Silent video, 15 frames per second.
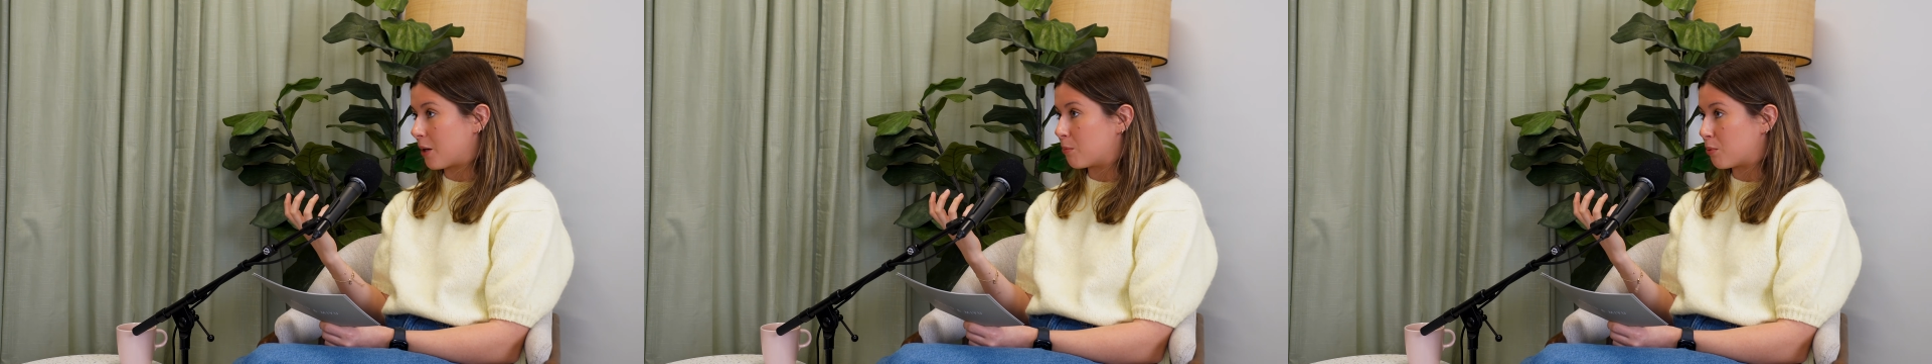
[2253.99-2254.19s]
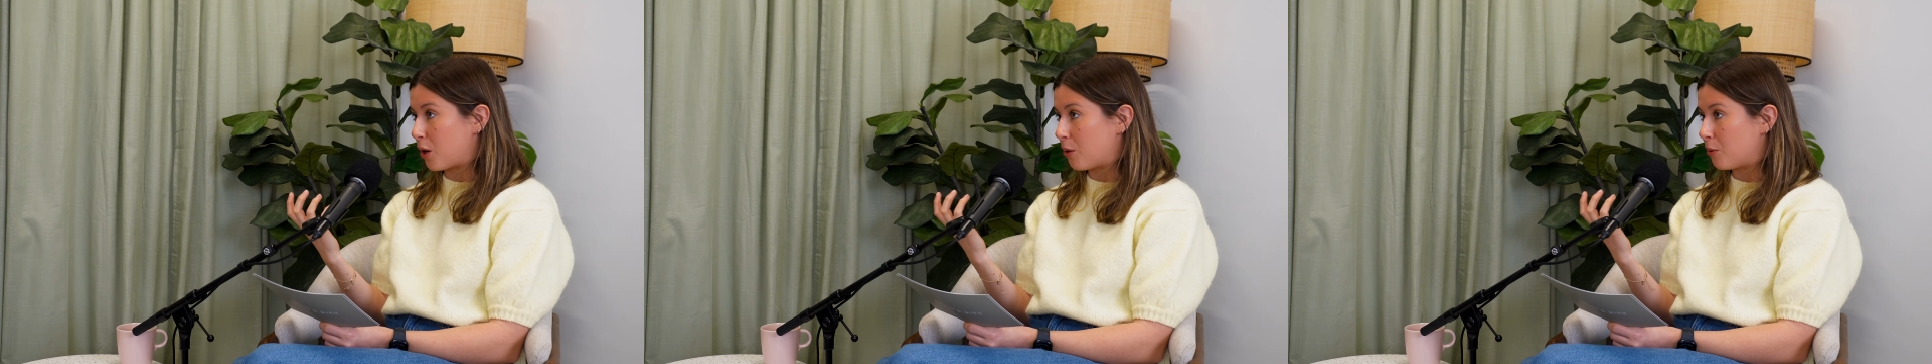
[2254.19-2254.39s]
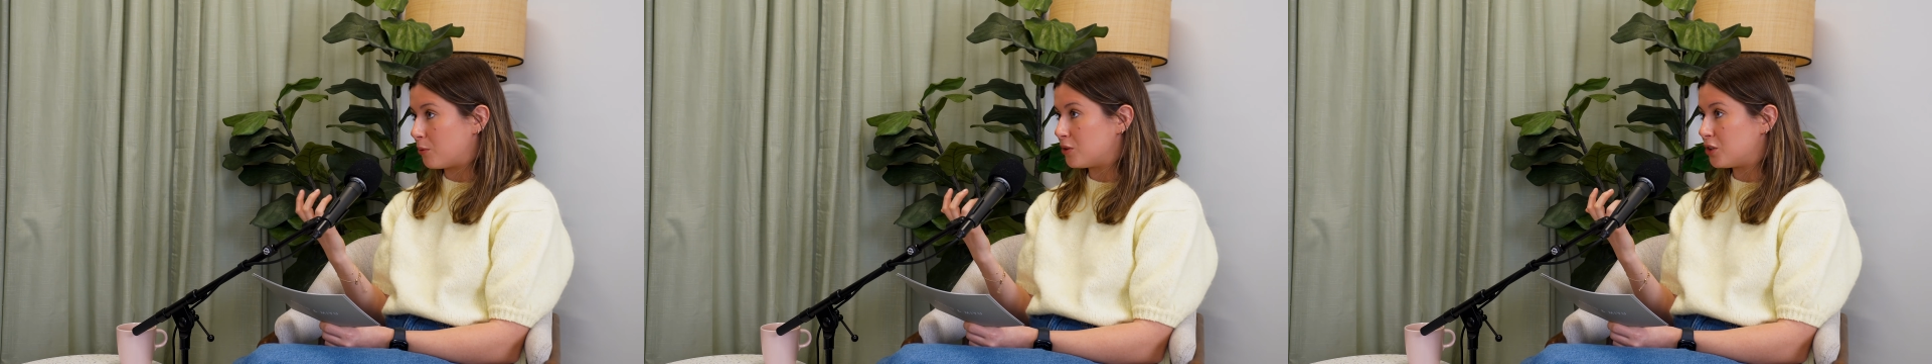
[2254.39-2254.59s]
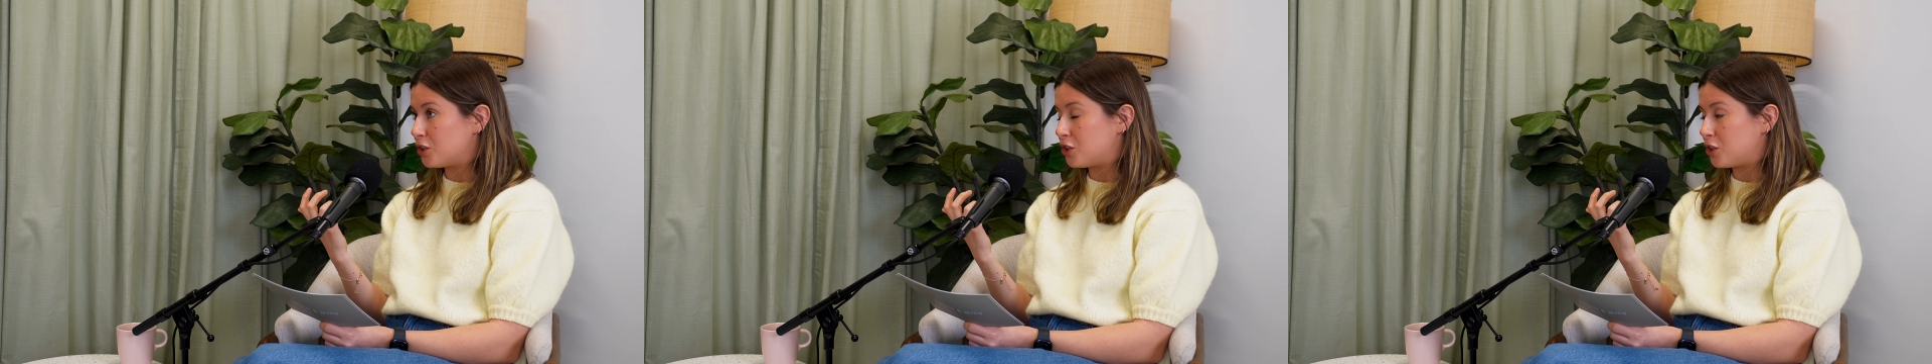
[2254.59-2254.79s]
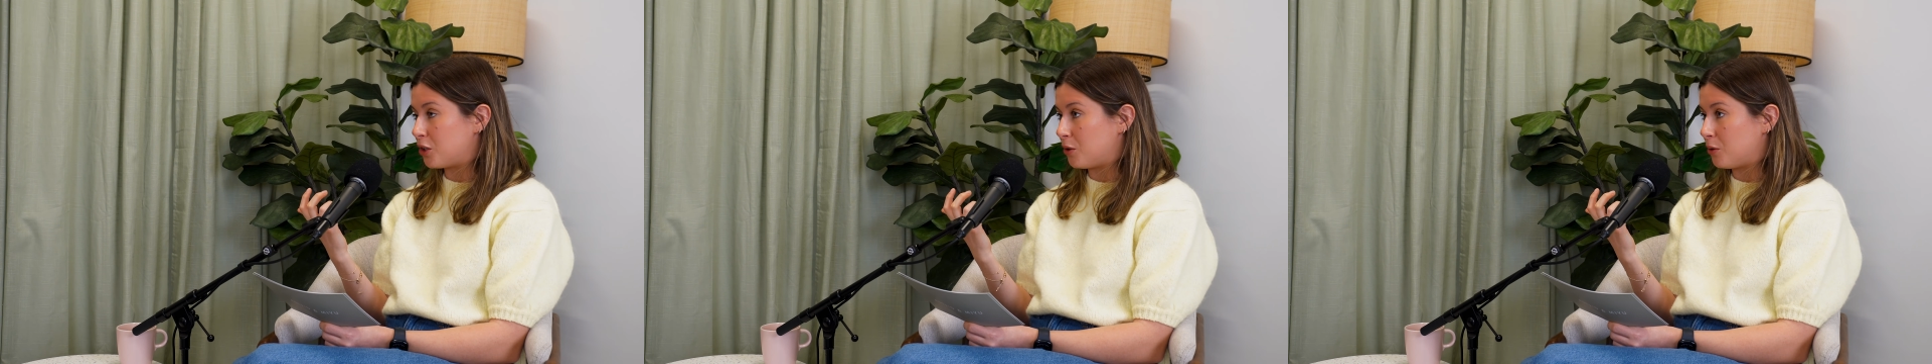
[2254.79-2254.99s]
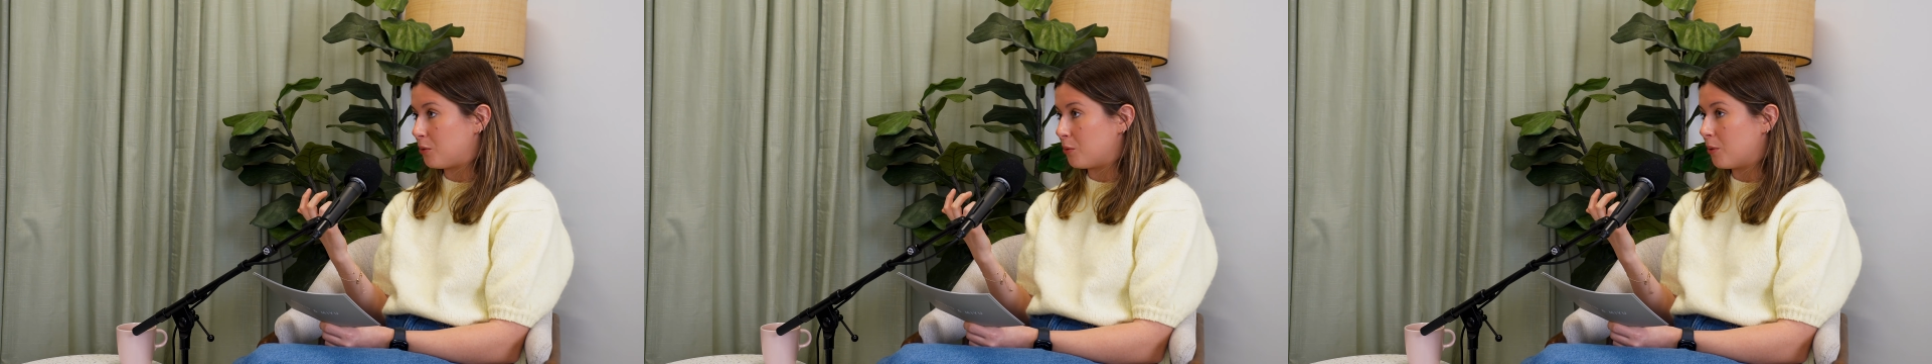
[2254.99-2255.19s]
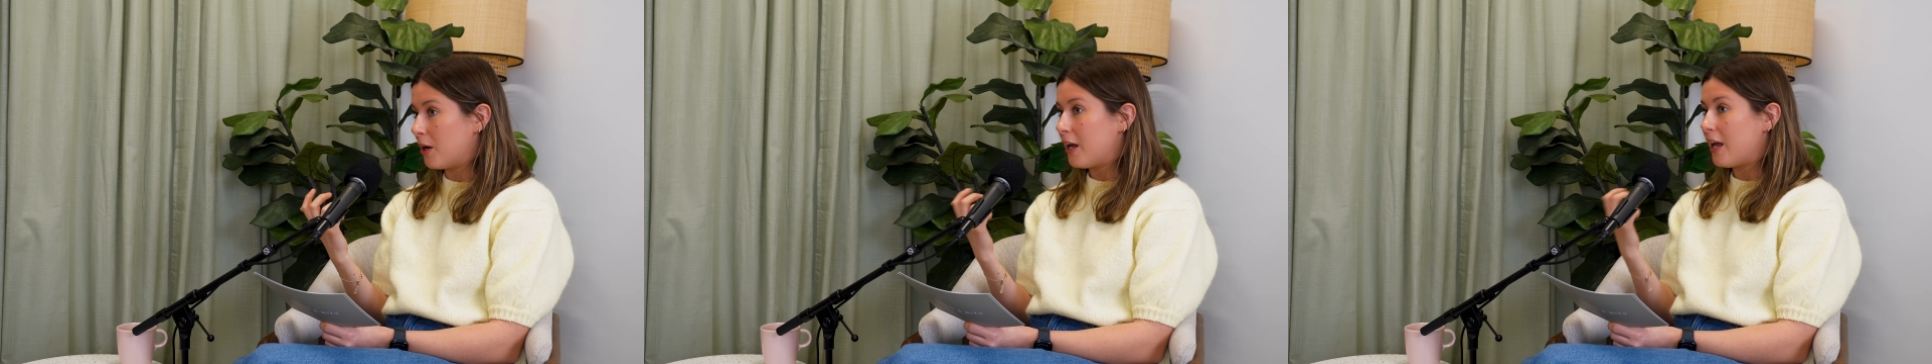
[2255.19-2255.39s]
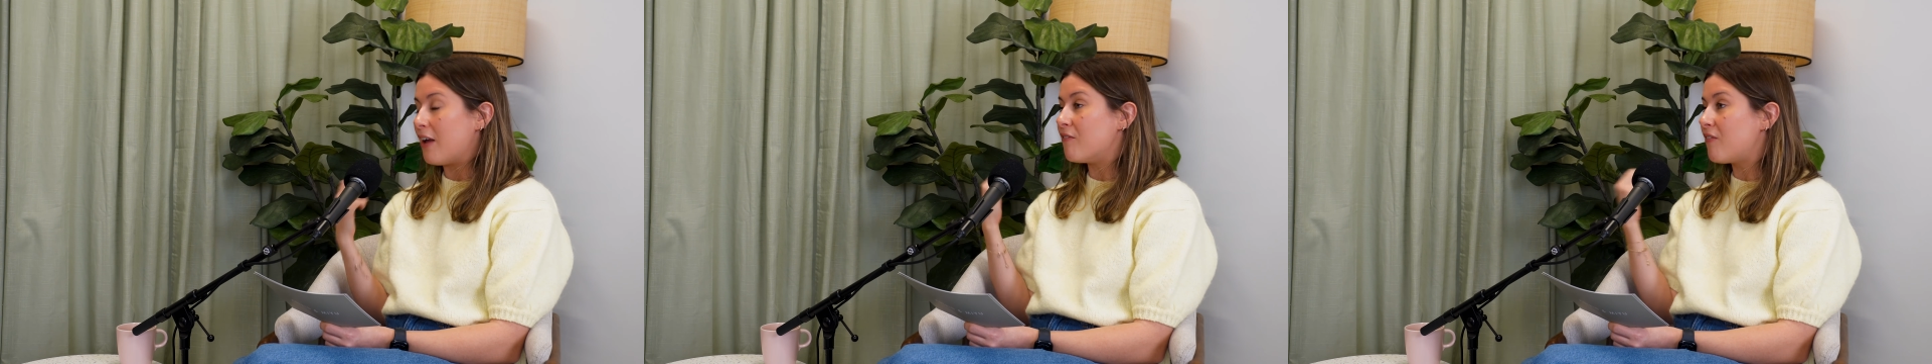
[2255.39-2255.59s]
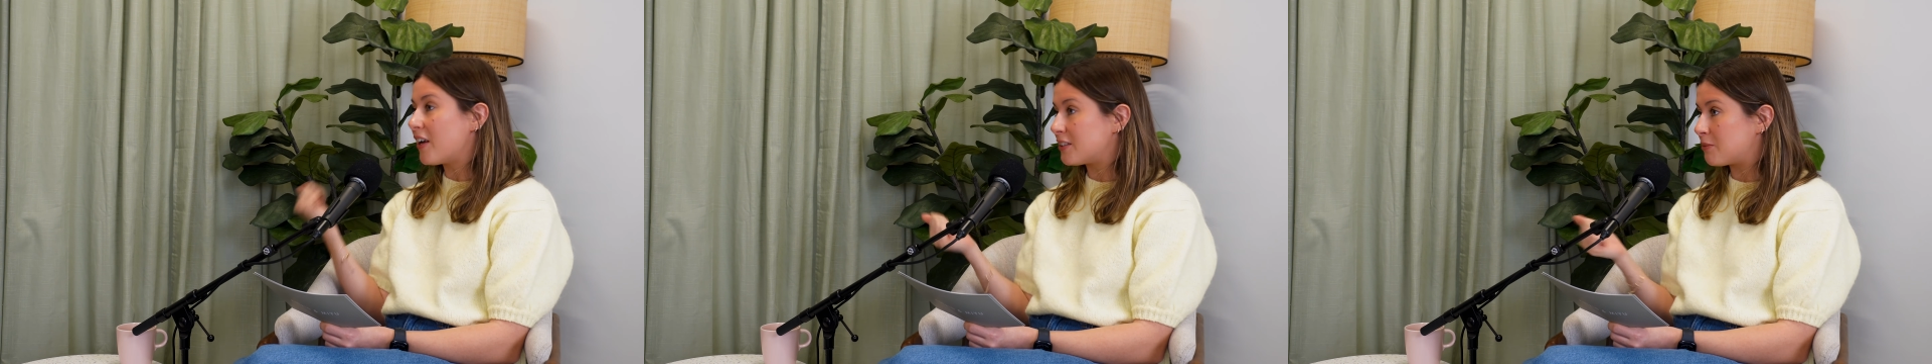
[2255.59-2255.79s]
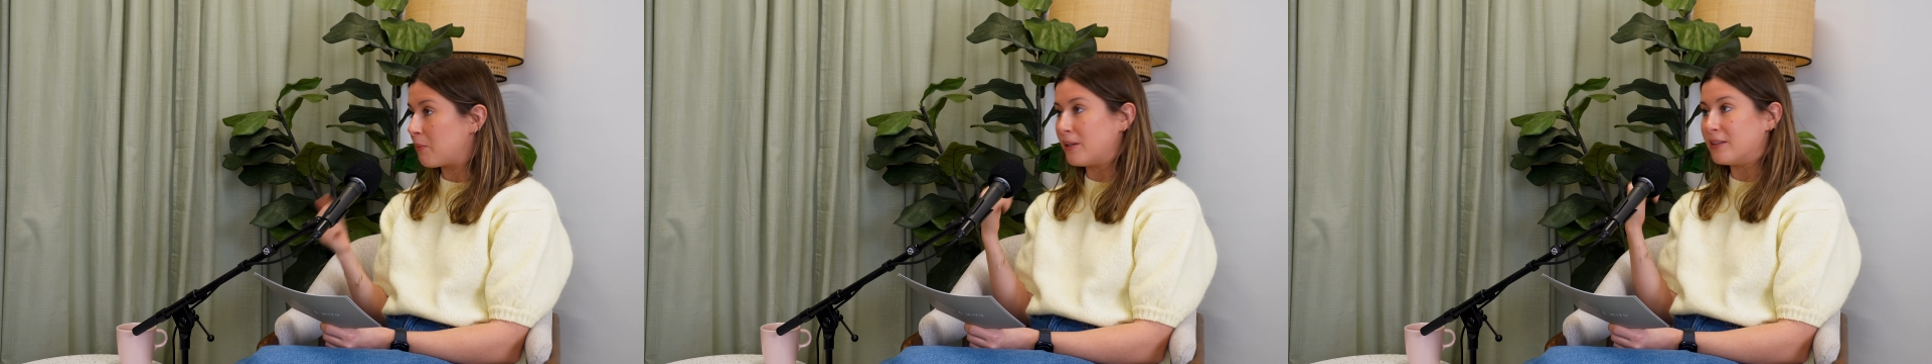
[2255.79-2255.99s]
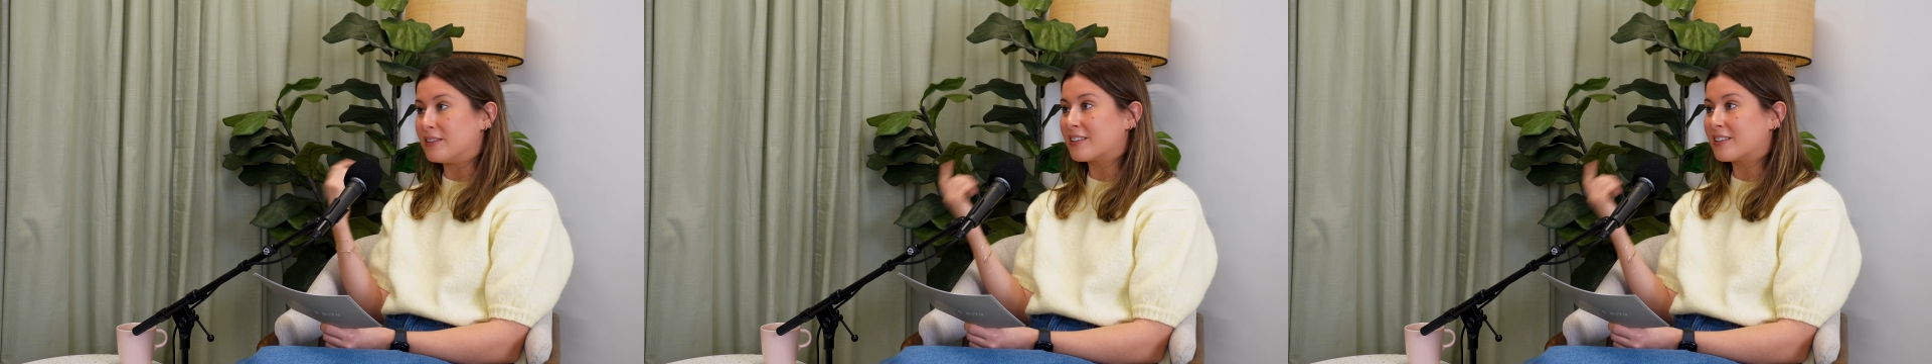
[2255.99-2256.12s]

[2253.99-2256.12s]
approach to investment,